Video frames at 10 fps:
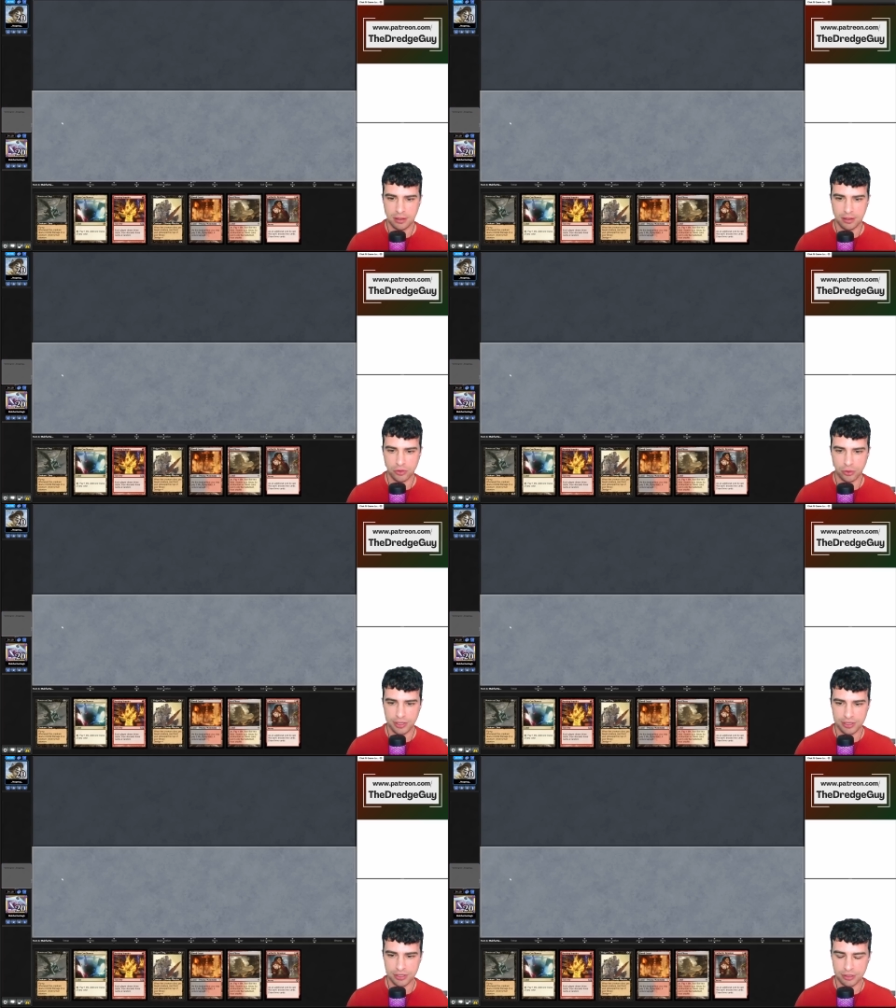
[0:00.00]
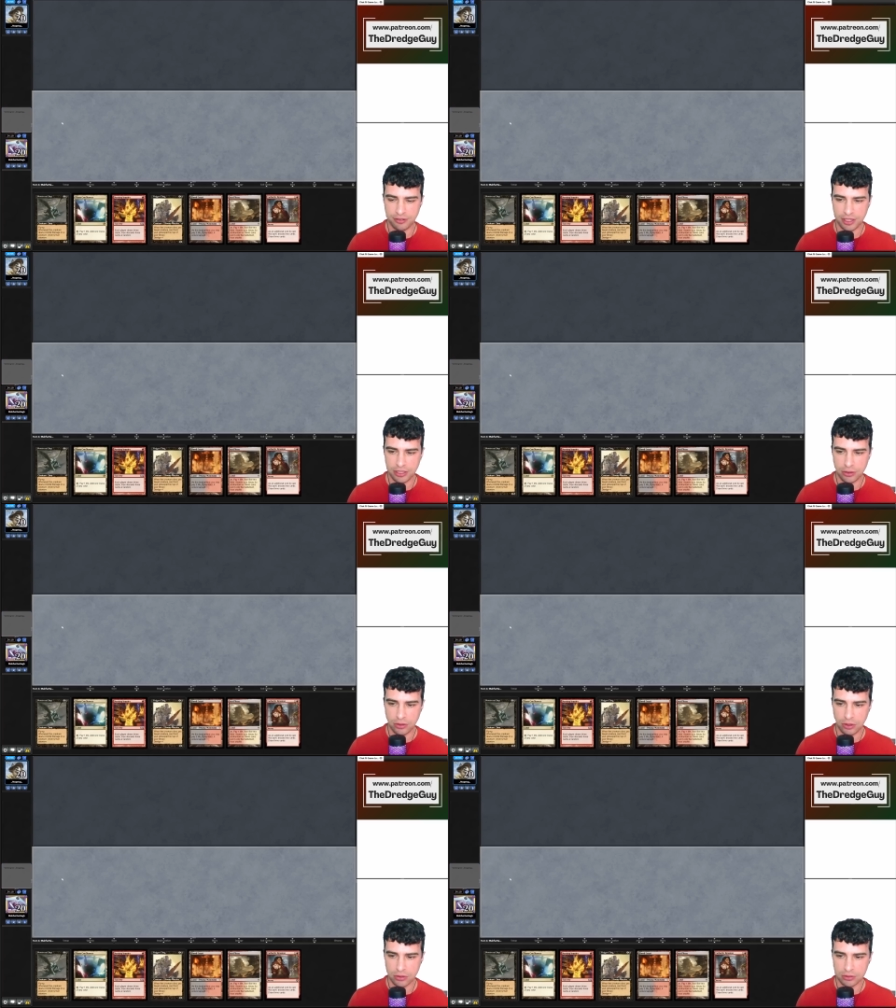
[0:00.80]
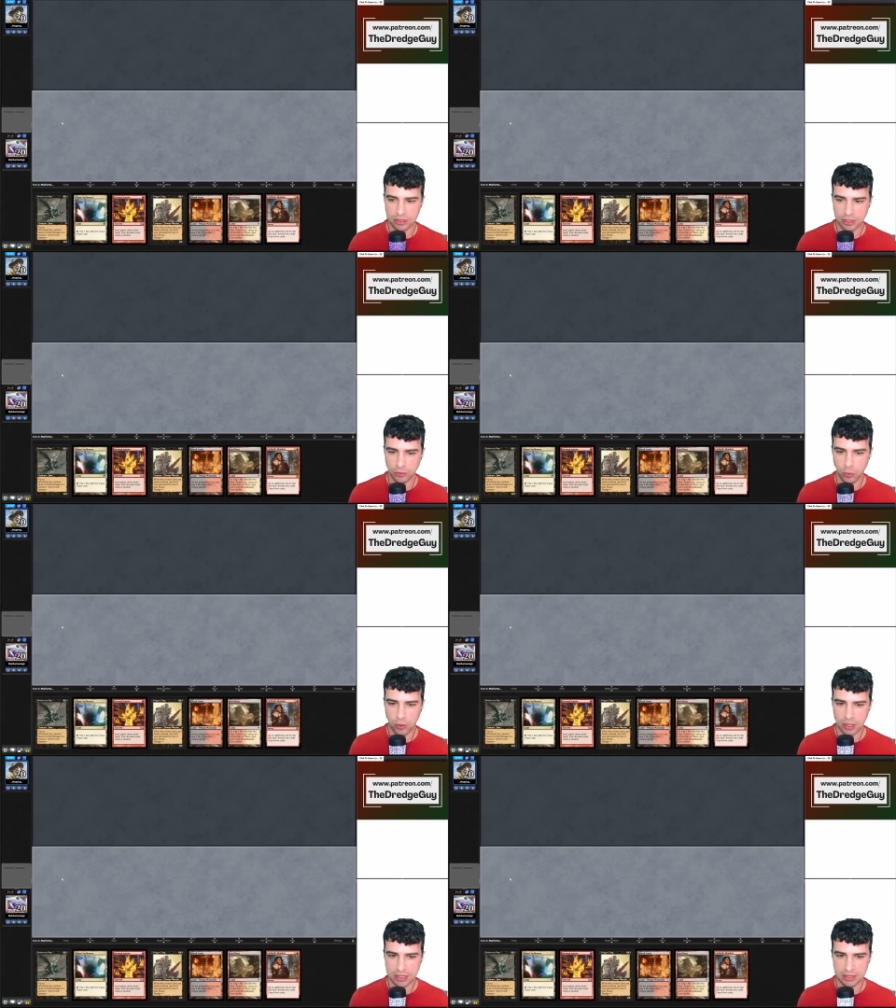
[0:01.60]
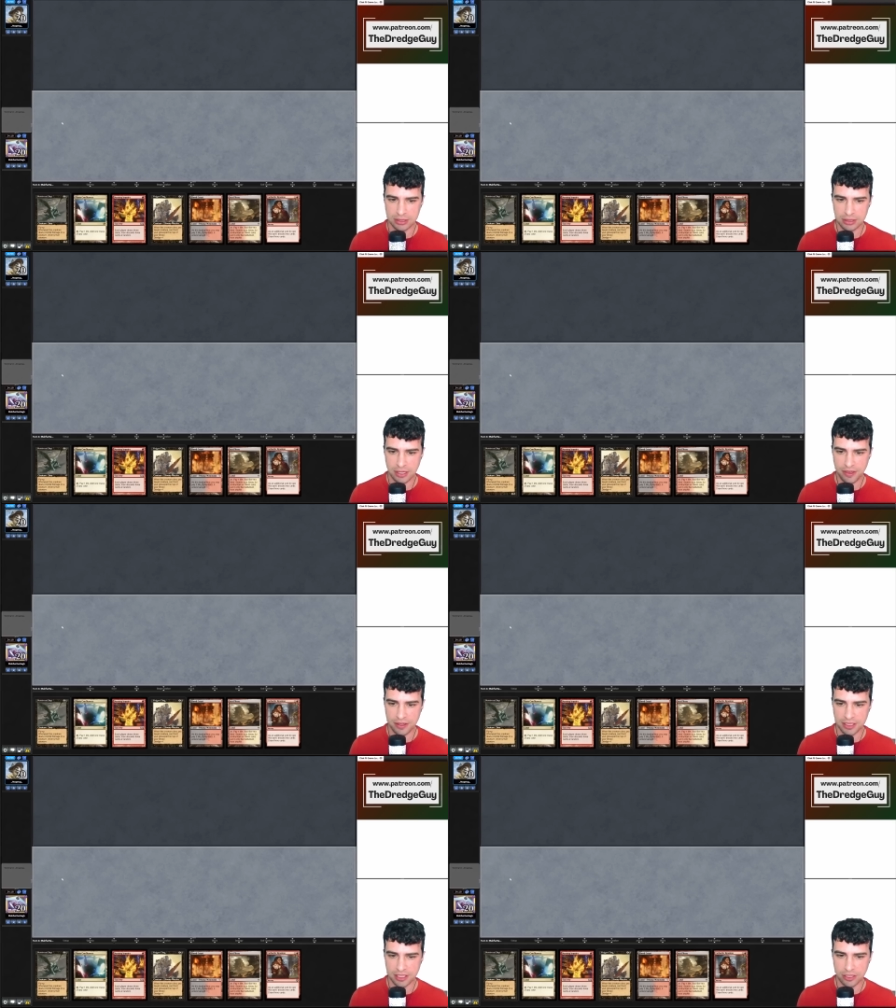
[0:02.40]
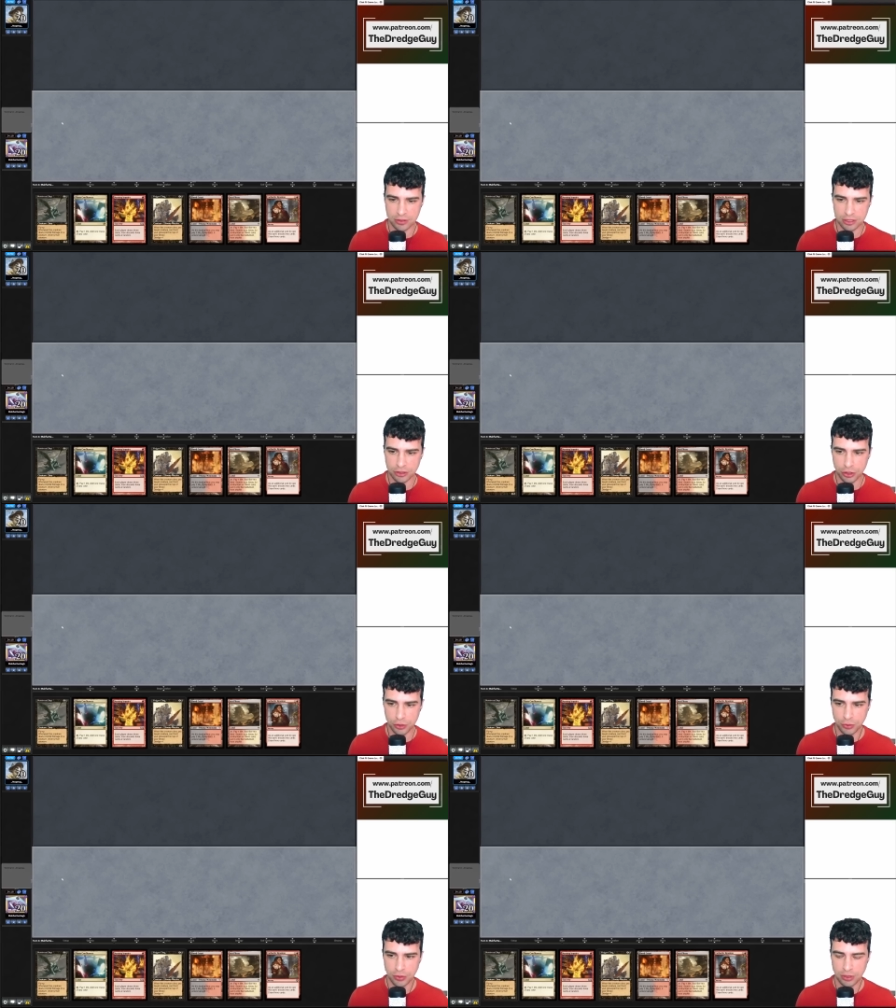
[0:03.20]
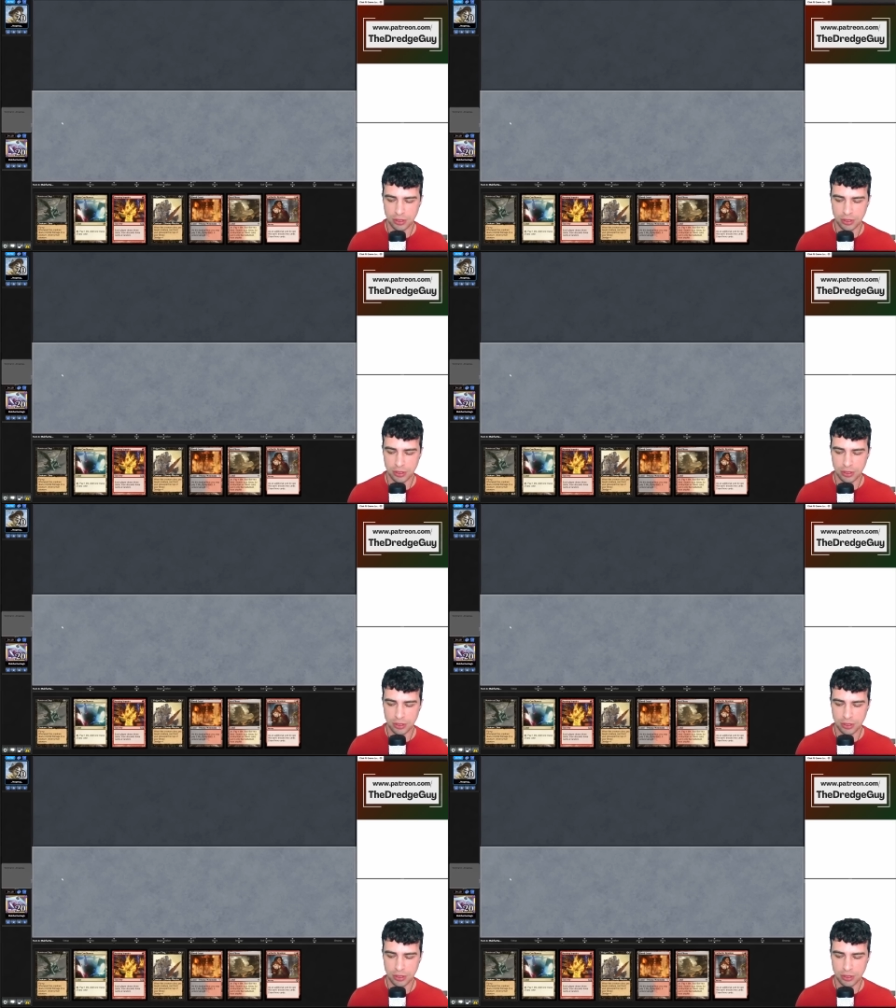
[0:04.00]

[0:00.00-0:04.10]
This will be a Surveil on turn 1, Cathartic on turn 2,